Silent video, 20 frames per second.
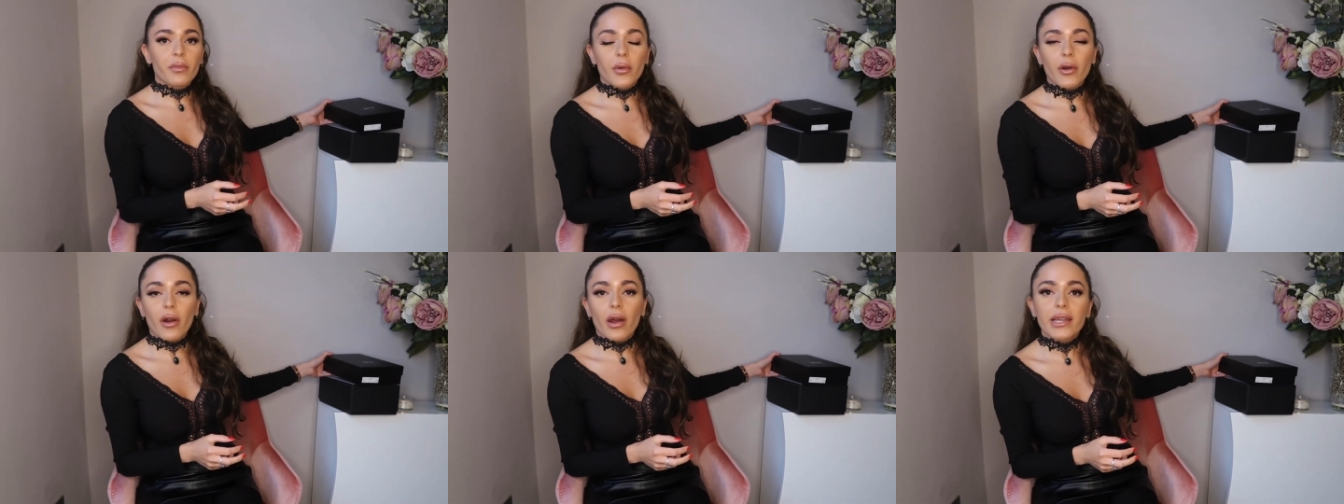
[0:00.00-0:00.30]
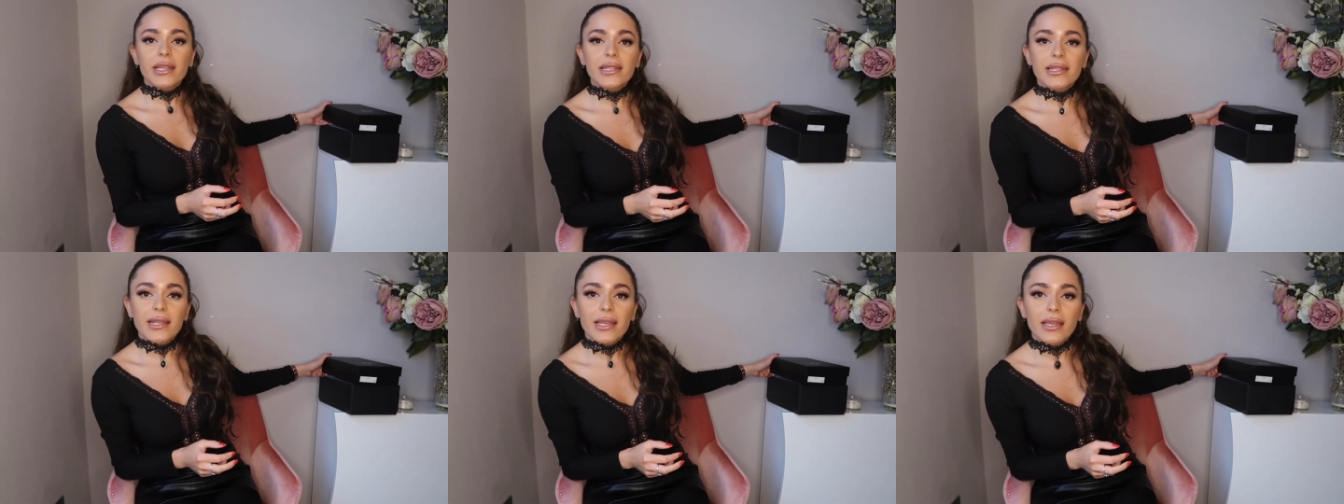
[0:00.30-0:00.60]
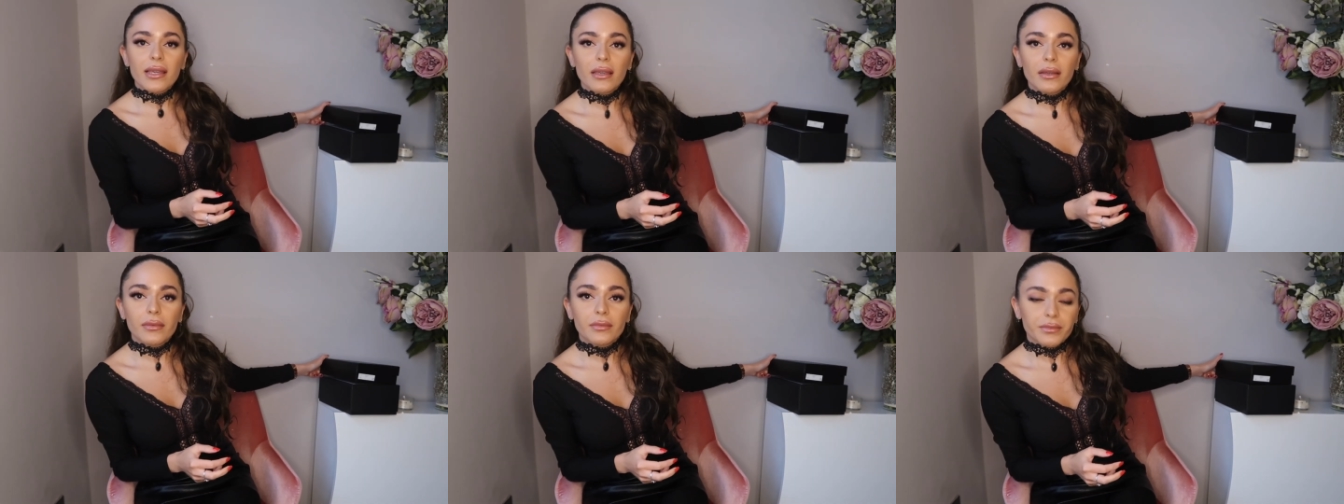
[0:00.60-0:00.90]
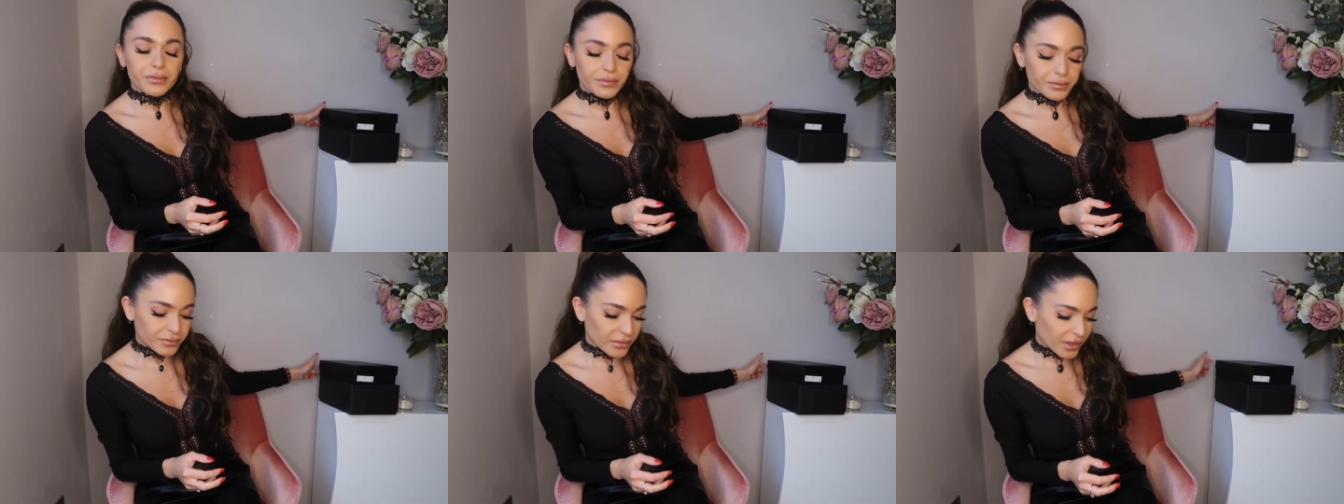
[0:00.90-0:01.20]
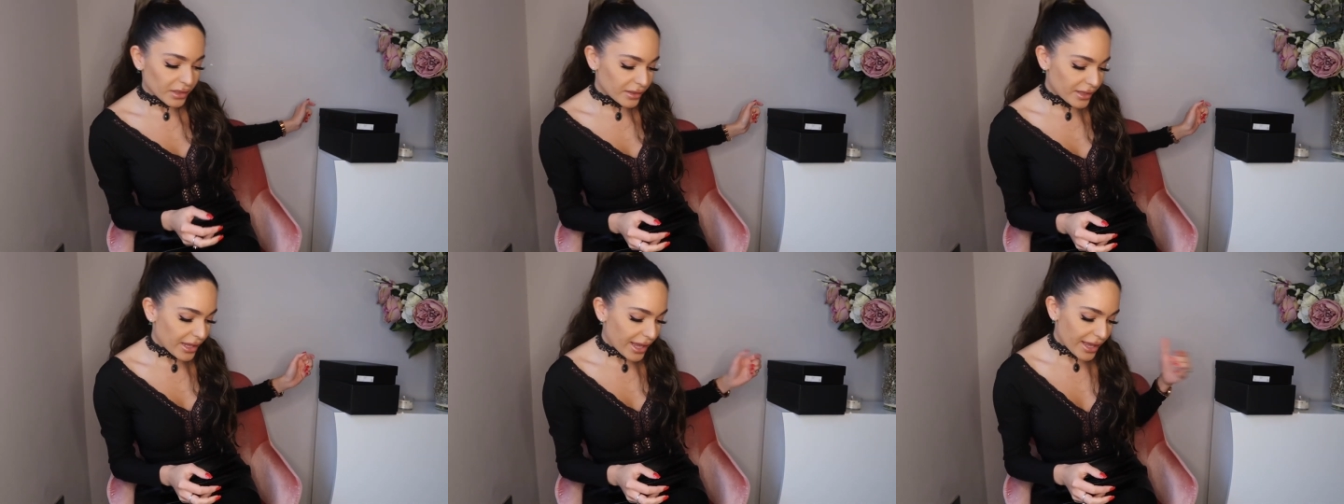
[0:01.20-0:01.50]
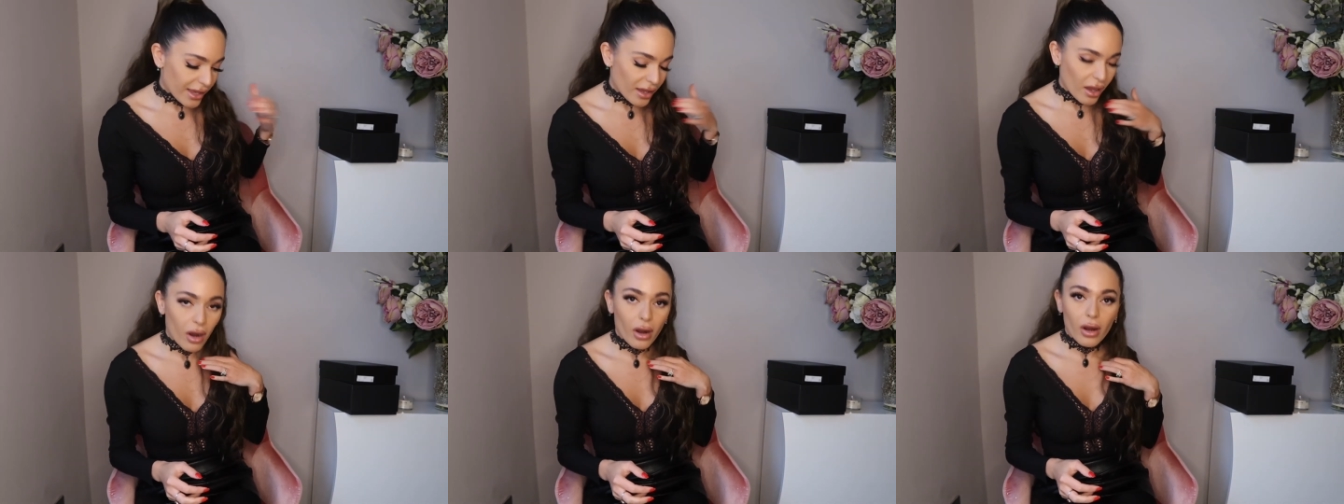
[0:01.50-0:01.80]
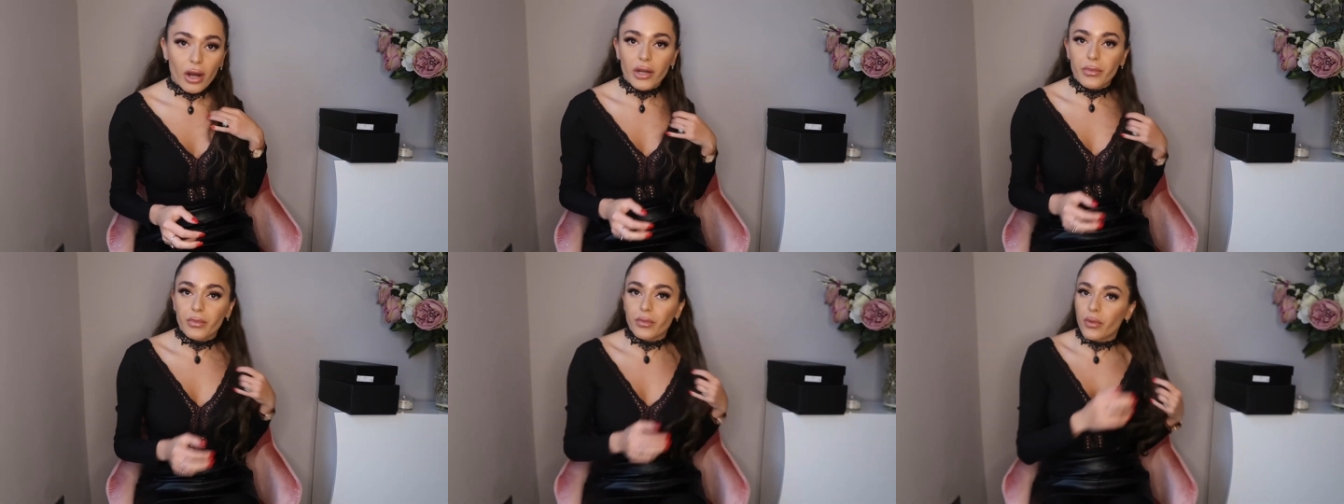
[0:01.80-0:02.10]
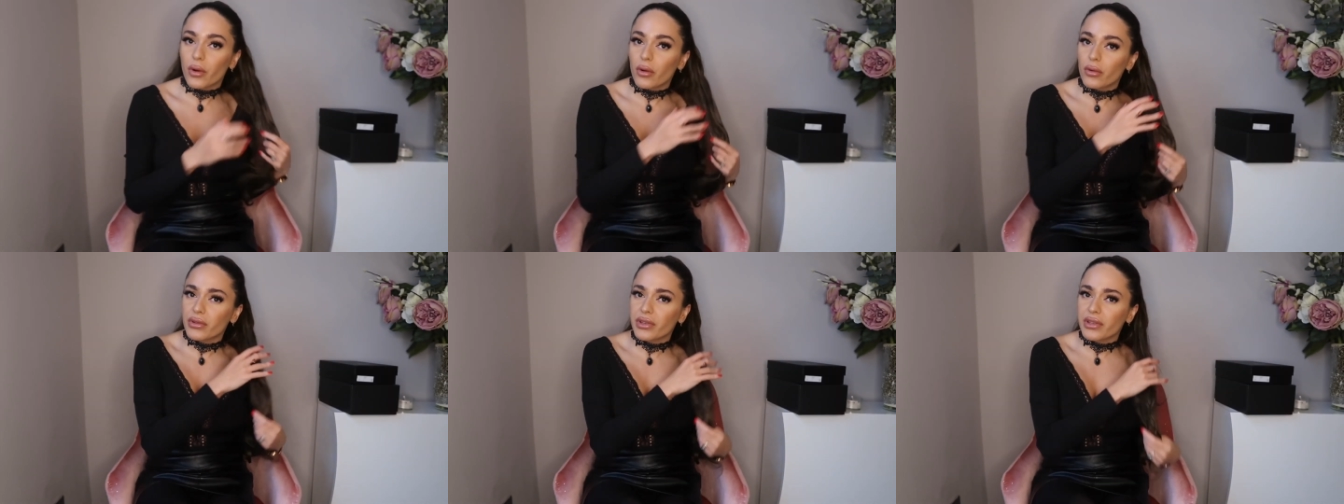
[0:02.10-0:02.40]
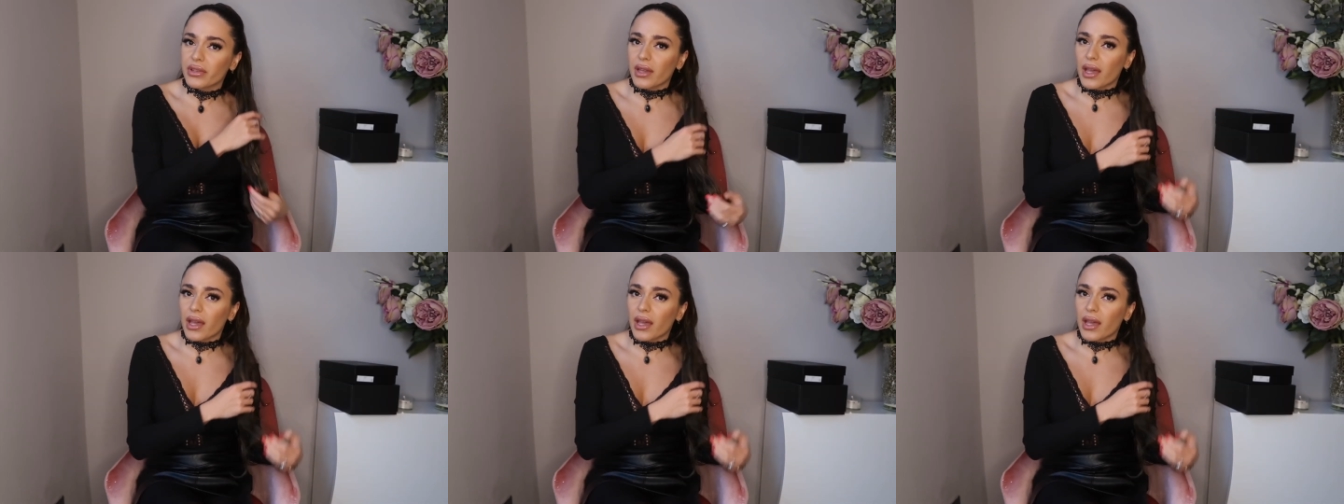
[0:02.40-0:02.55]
pricing, they are both